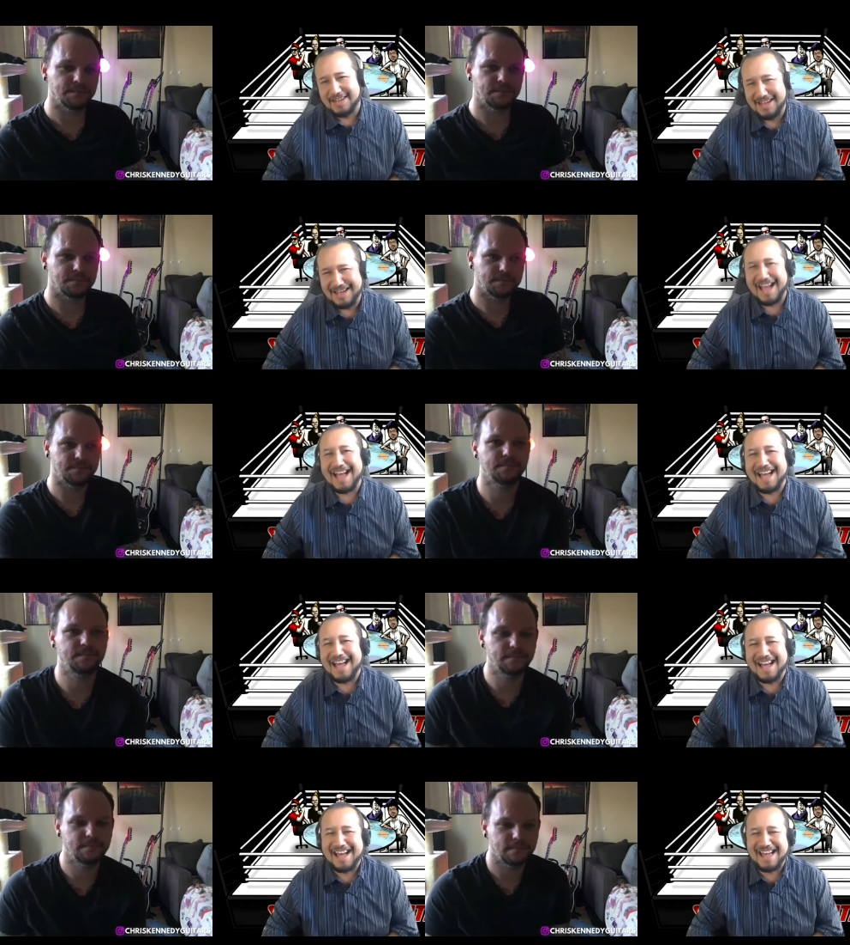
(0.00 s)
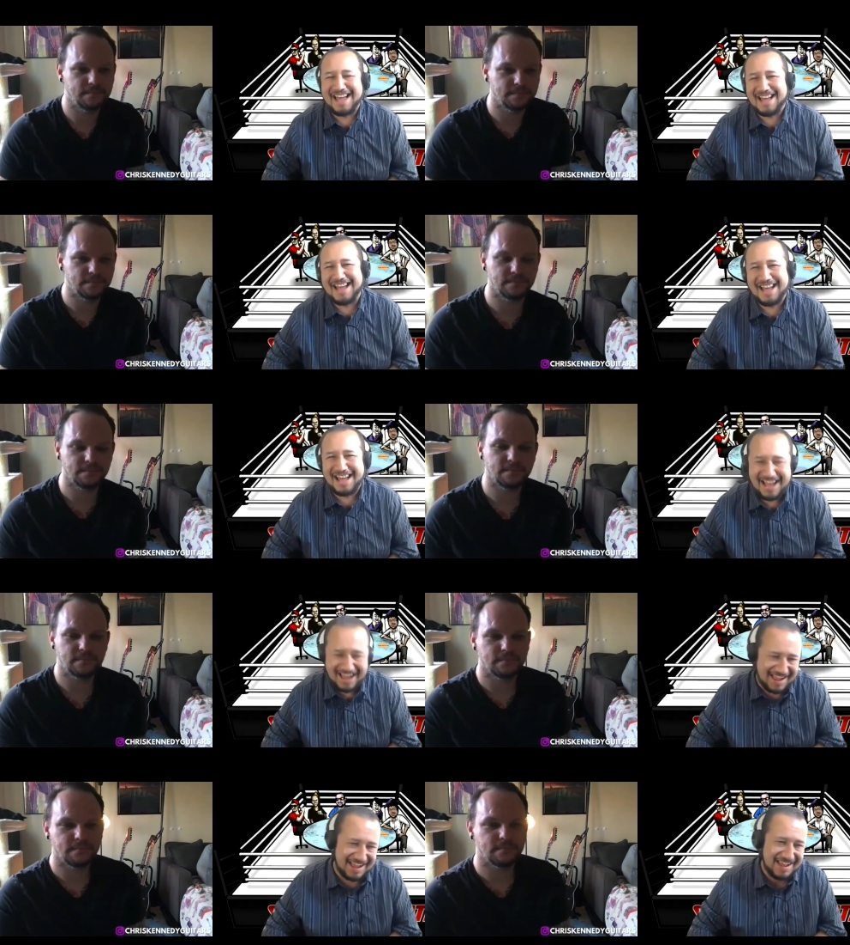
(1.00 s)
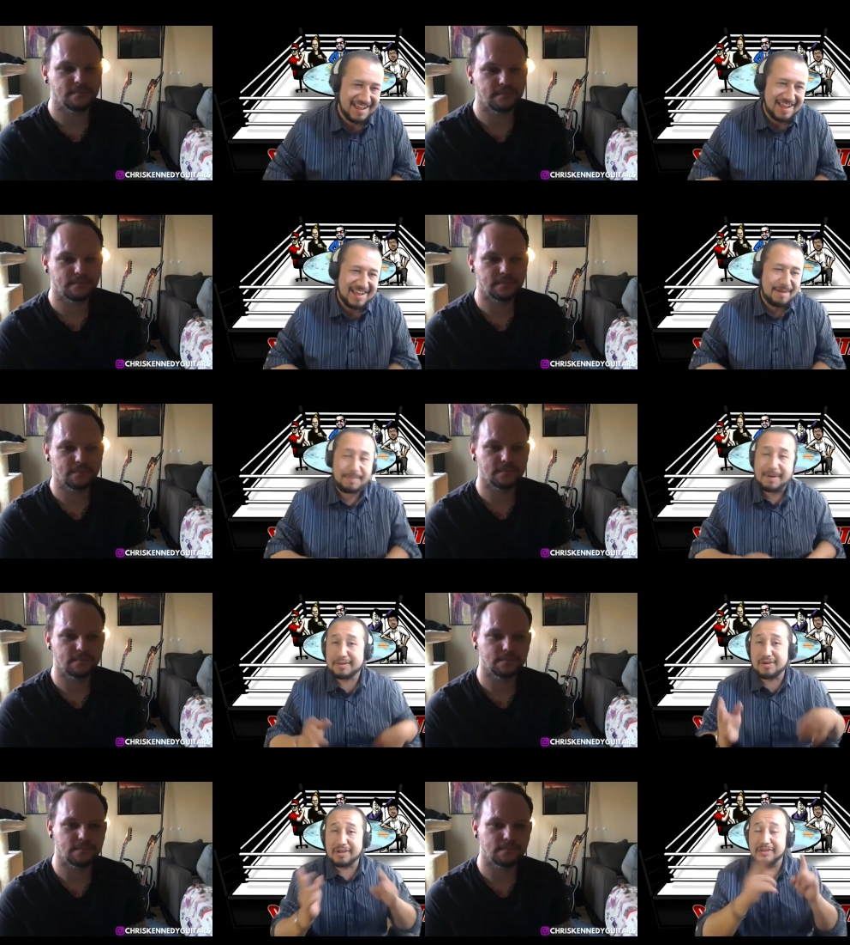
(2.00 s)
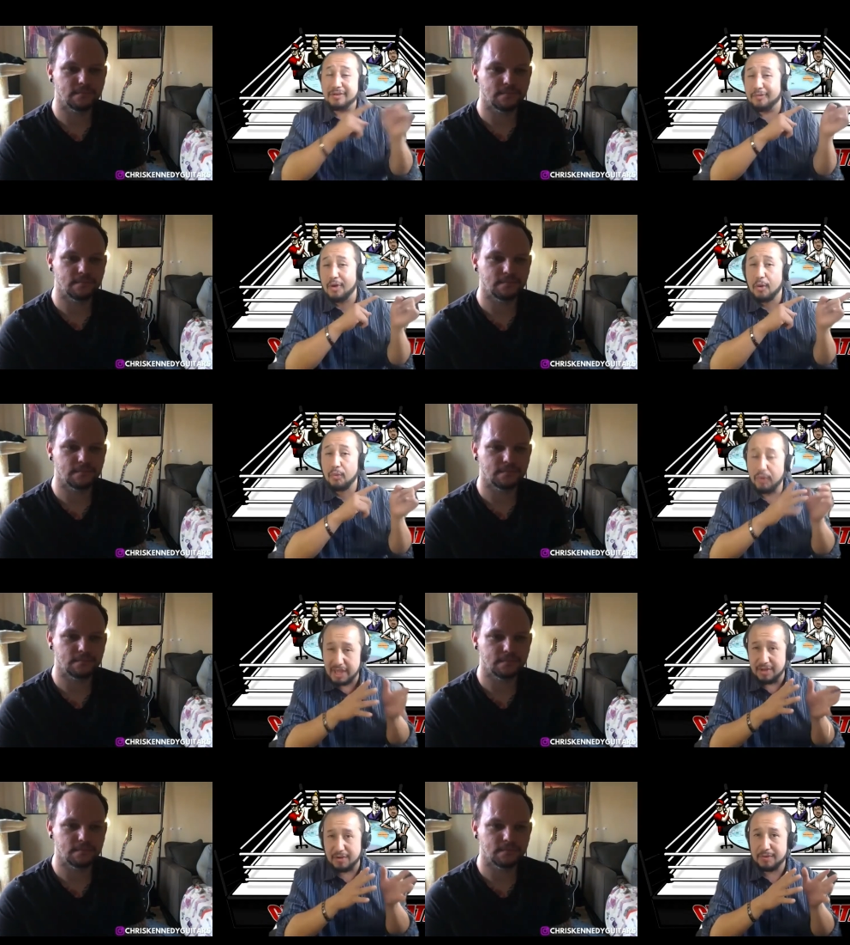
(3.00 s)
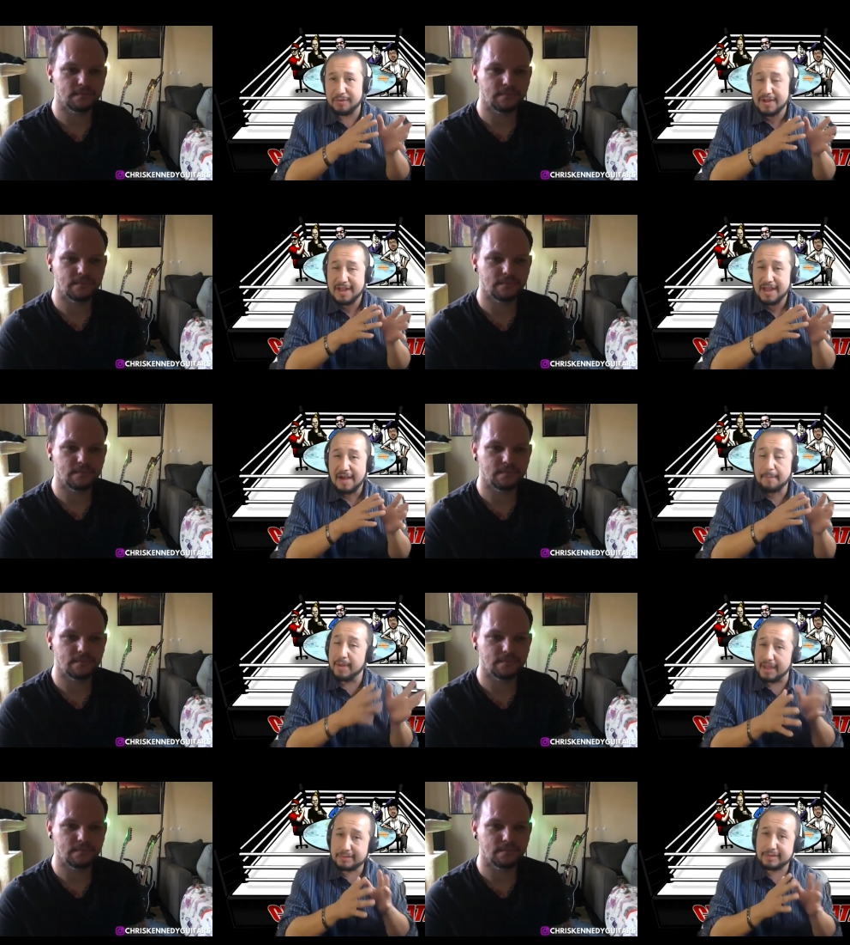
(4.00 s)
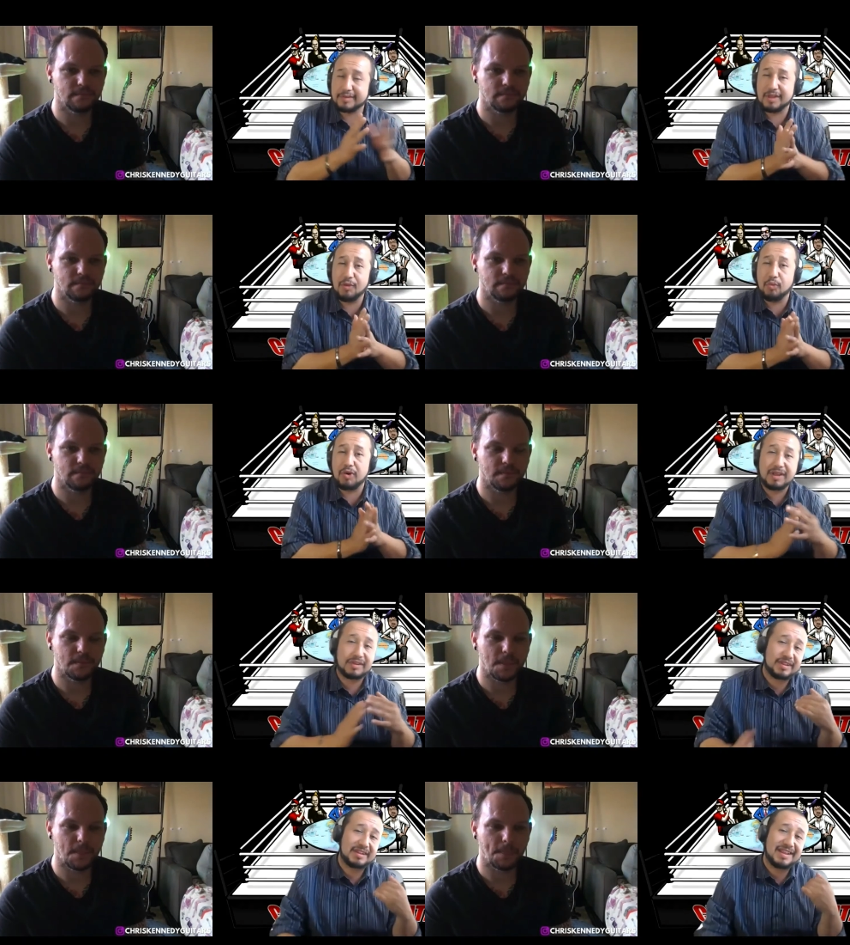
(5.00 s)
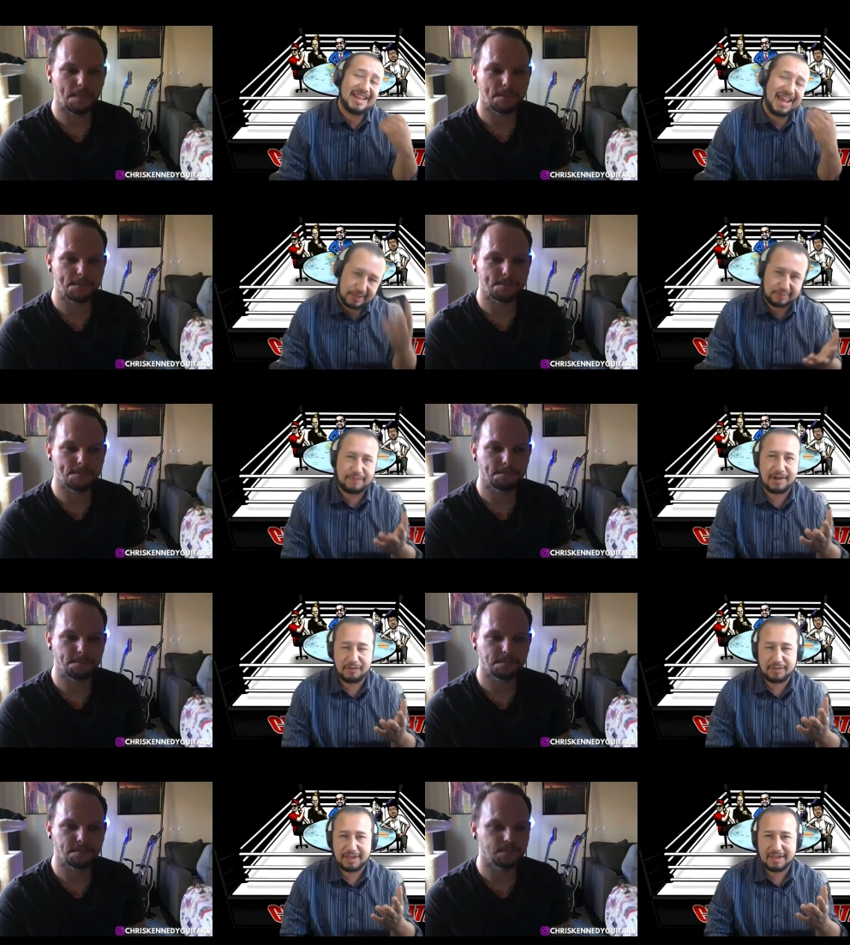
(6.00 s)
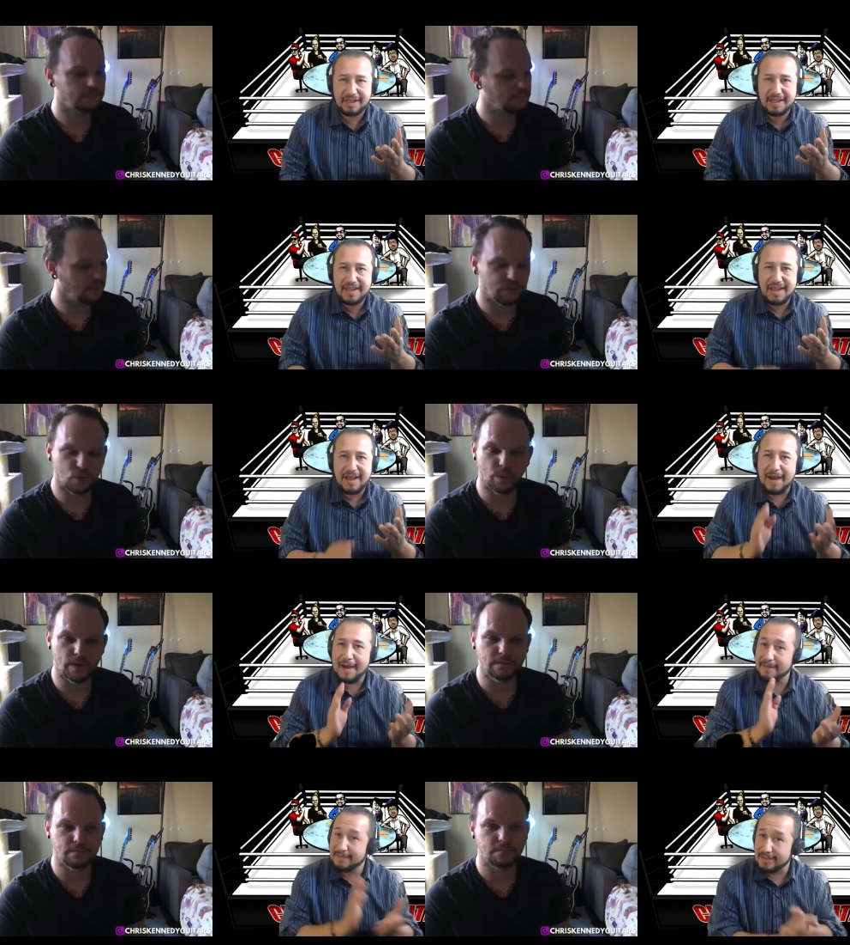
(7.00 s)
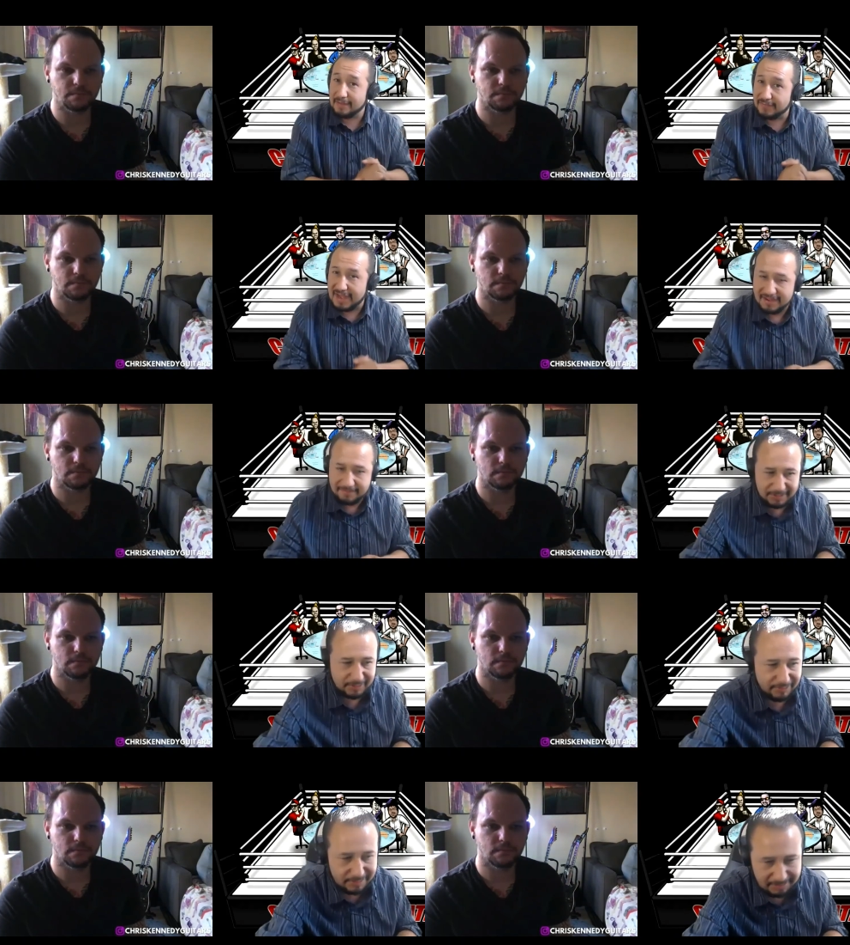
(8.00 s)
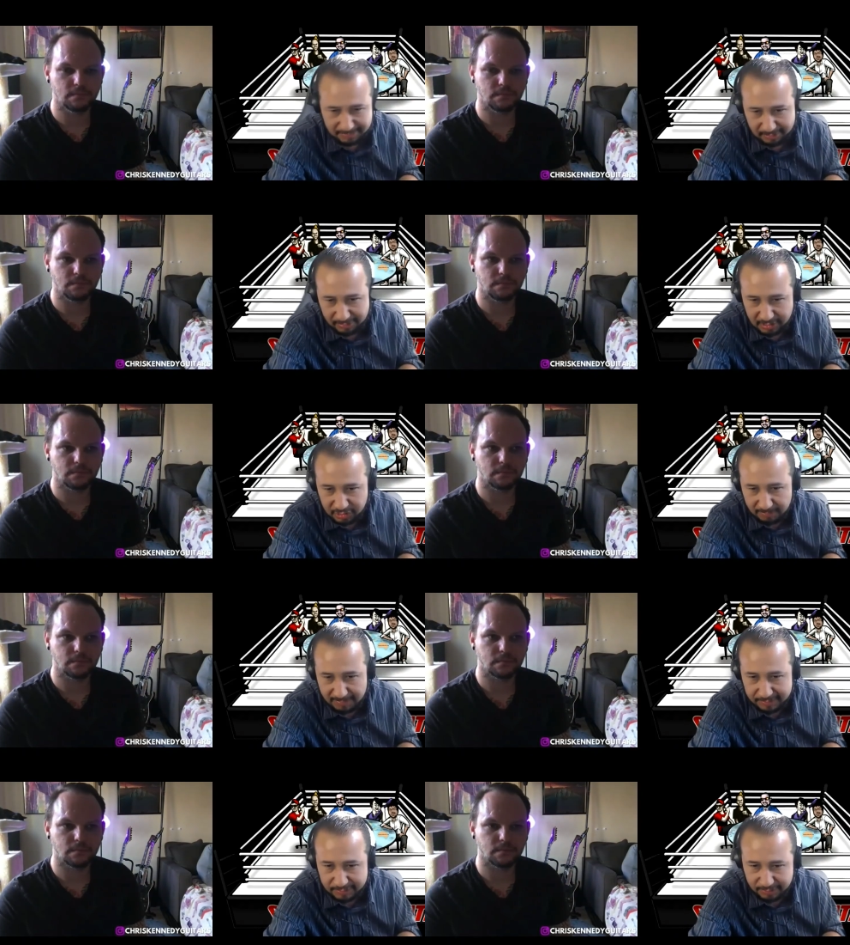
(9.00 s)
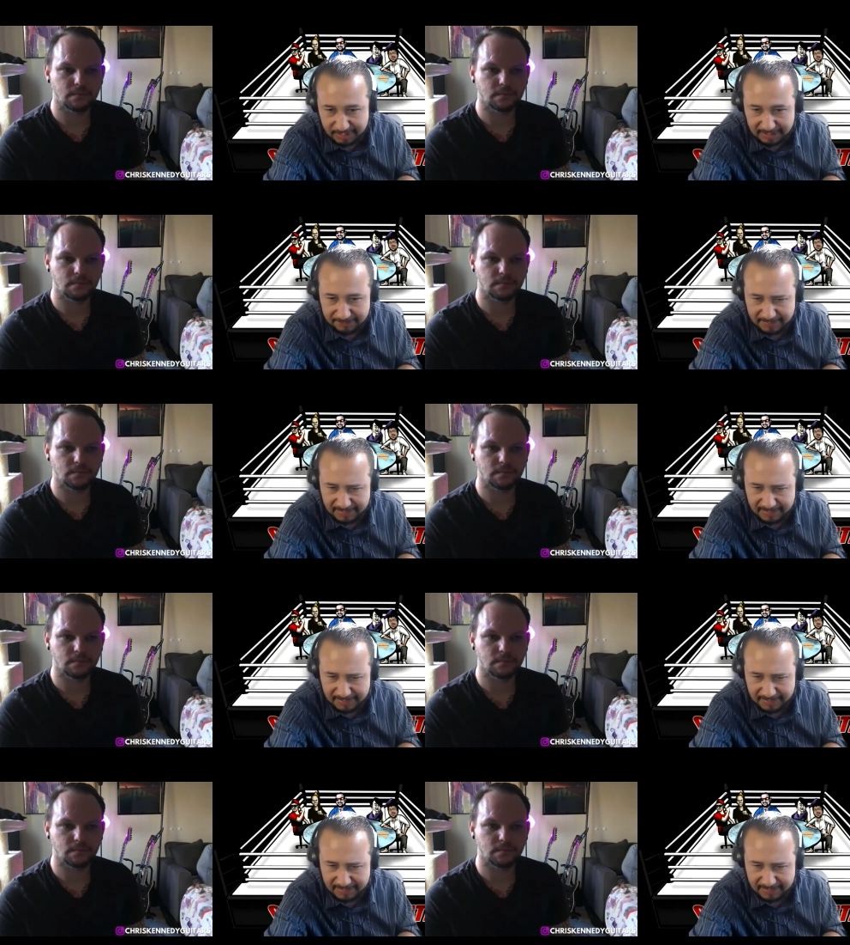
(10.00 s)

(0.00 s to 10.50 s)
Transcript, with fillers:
Speaker 1: But let's go to the wheel of picks to see what is the next following. Let's do it. Top 5. So I'm going to share my screen.